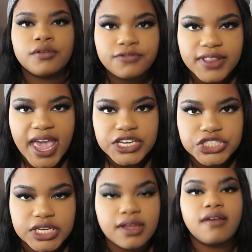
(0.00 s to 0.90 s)

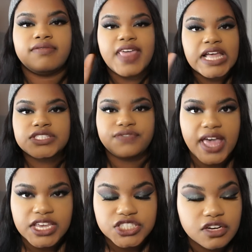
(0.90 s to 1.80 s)
Flashy. That's
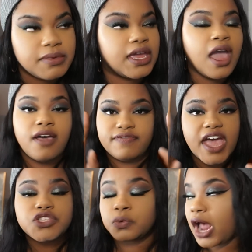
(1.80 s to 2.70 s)
flashy to me.
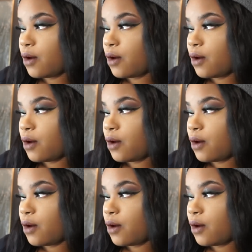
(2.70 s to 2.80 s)
That's what I